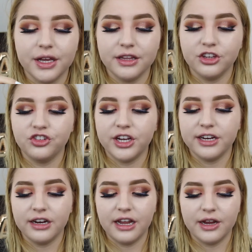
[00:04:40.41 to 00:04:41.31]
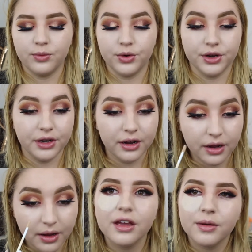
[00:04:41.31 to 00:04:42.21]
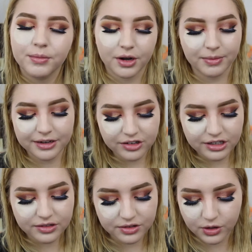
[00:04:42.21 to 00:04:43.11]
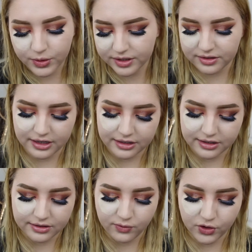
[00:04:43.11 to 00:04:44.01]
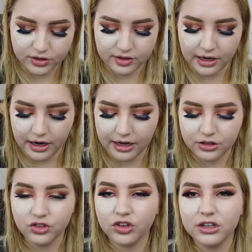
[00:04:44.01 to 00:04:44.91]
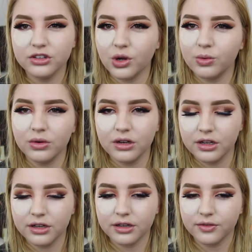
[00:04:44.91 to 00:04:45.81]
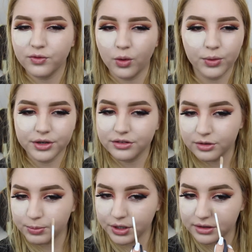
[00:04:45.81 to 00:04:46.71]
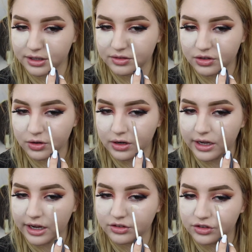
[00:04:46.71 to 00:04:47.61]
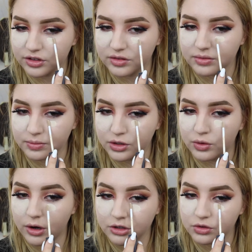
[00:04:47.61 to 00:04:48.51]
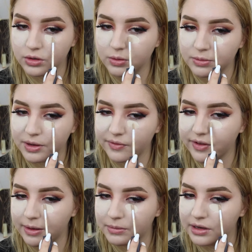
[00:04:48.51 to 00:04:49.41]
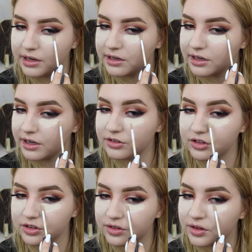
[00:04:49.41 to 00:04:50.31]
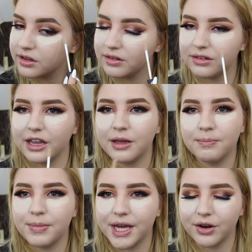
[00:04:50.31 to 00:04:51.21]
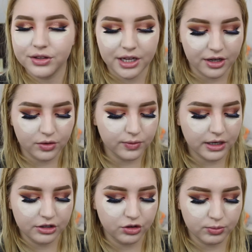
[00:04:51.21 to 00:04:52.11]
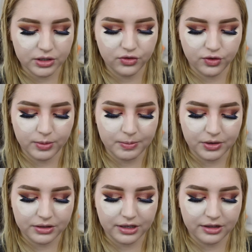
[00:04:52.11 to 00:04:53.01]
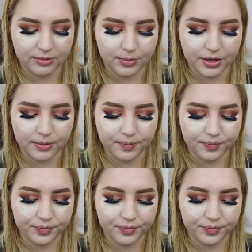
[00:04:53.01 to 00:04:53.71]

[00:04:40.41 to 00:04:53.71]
In the shade Light 1. But I'm actually so excited for today. I usually don't look forward to birthdays, you know, like I just go out to eat with my family and then I just stay in bed all day. I don't really do much for my birthdays, but